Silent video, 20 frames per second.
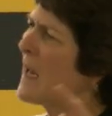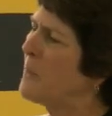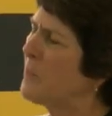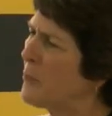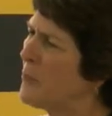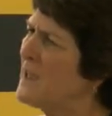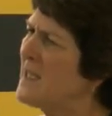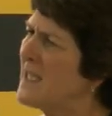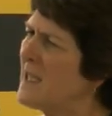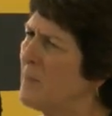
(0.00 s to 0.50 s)
our
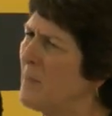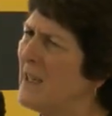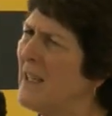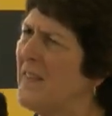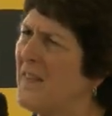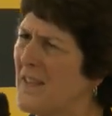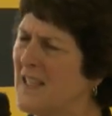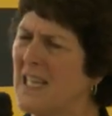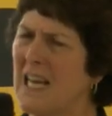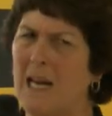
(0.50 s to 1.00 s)
principal
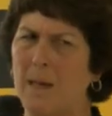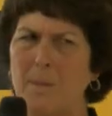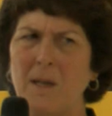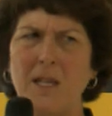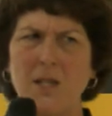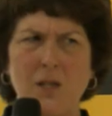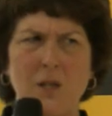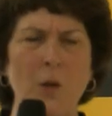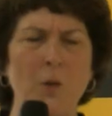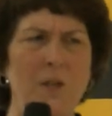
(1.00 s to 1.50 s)
at the time,
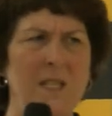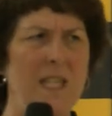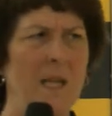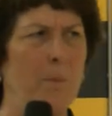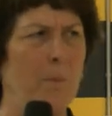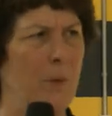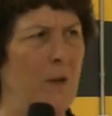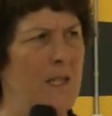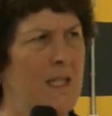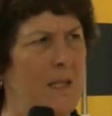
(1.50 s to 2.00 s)
an
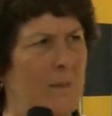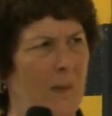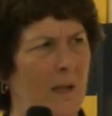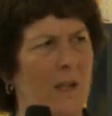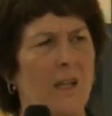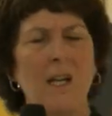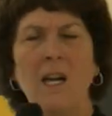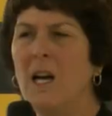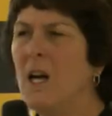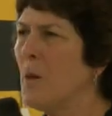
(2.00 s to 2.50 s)
associate
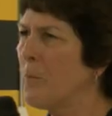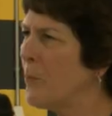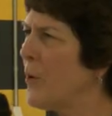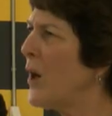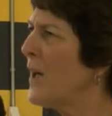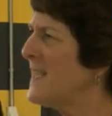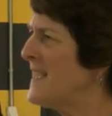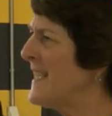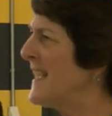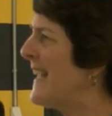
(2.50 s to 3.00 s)
principal,
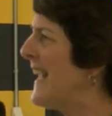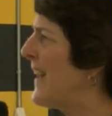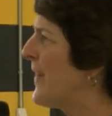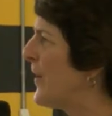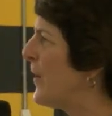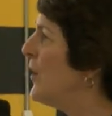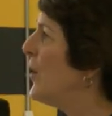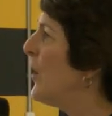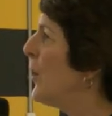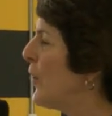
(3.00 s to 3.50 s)
brought
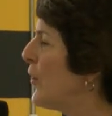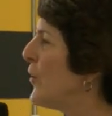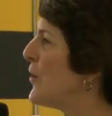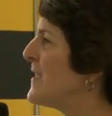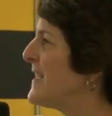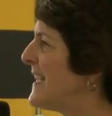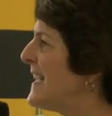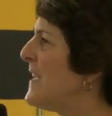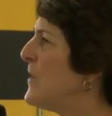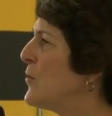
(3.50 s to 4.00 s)
together her
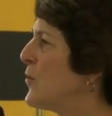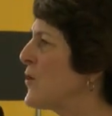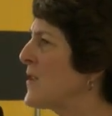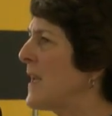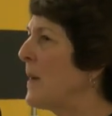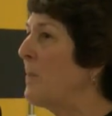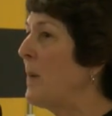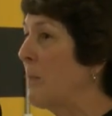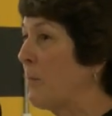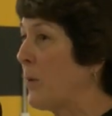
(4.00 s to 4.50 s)
teachers
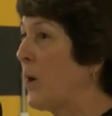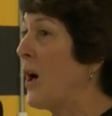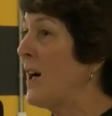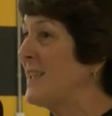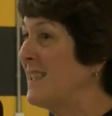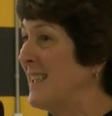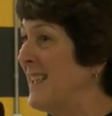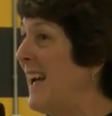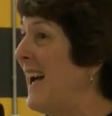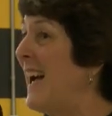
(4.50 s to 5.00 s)
up at
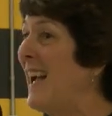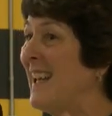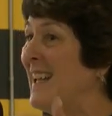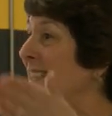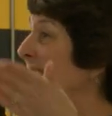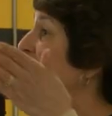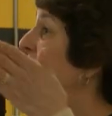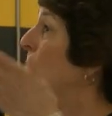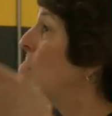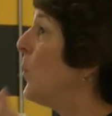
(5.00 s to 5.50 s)
Brockton High
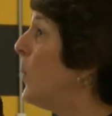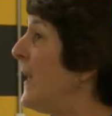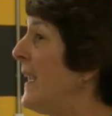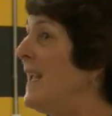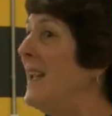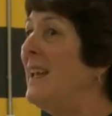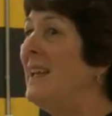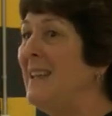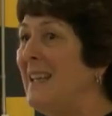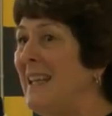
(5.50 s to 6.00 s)
and said,
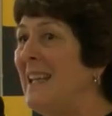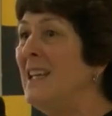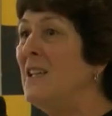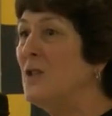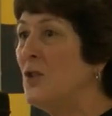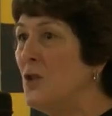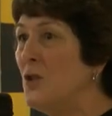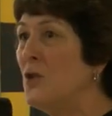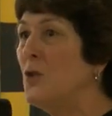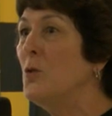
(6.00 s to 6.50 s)
we
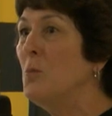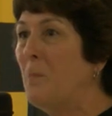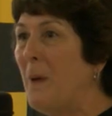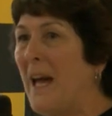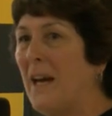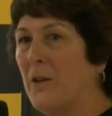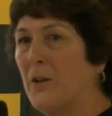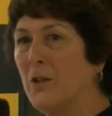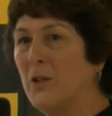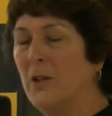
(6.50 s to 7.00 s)
need to do
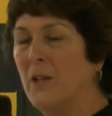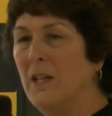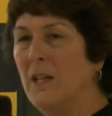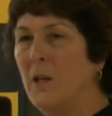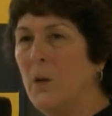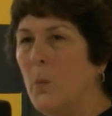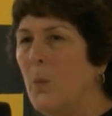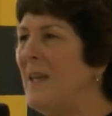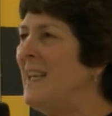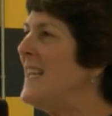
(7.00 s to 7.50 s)
better.
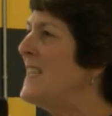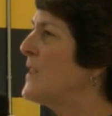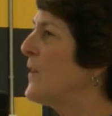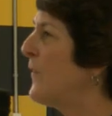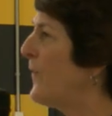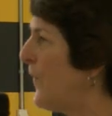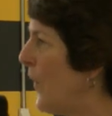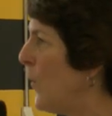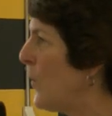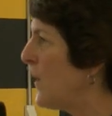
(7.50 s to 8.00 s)
We need to
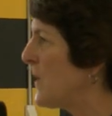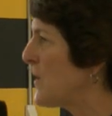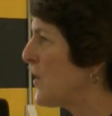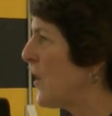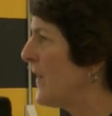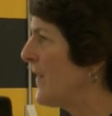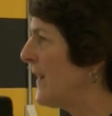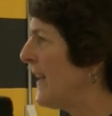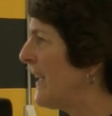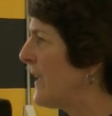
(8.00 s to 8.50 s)
focus
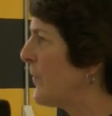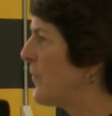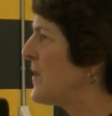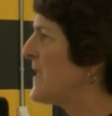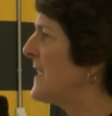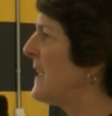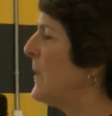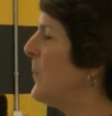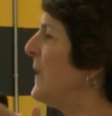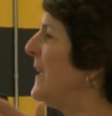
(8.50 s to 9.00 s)
on
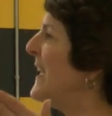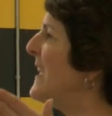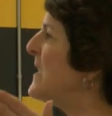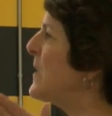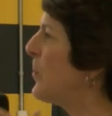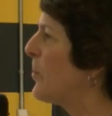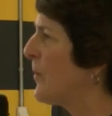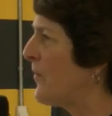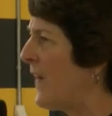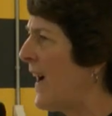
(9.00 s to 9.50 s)
literacy. We need
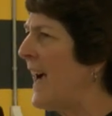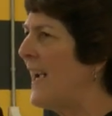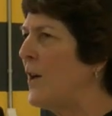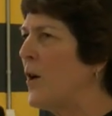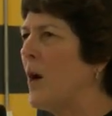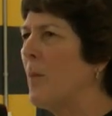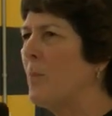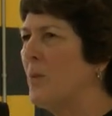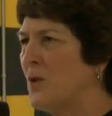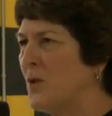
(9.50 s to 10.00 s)
to provide
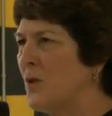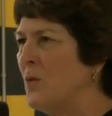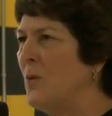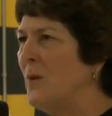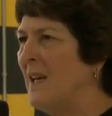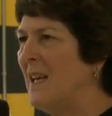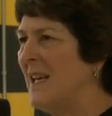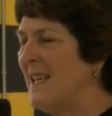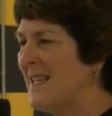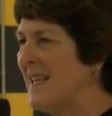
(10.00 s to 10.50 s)

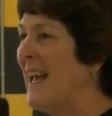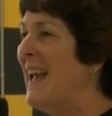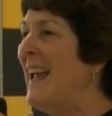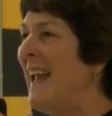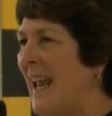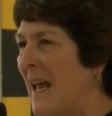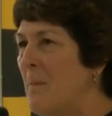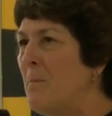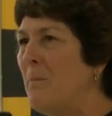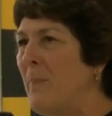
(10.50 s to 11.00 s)
opportunities,
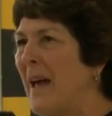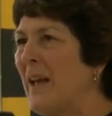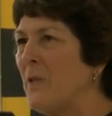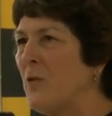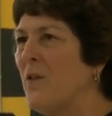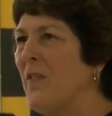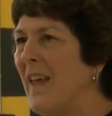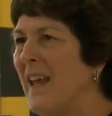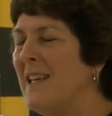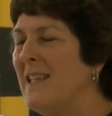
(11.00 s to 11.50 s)
and
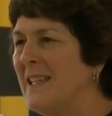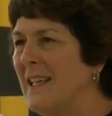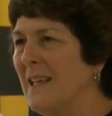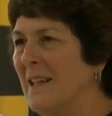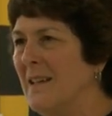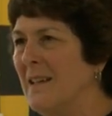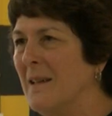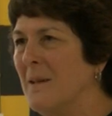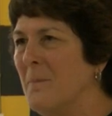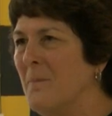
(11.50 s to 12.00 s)
better they
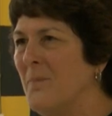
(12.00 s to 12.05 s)
did.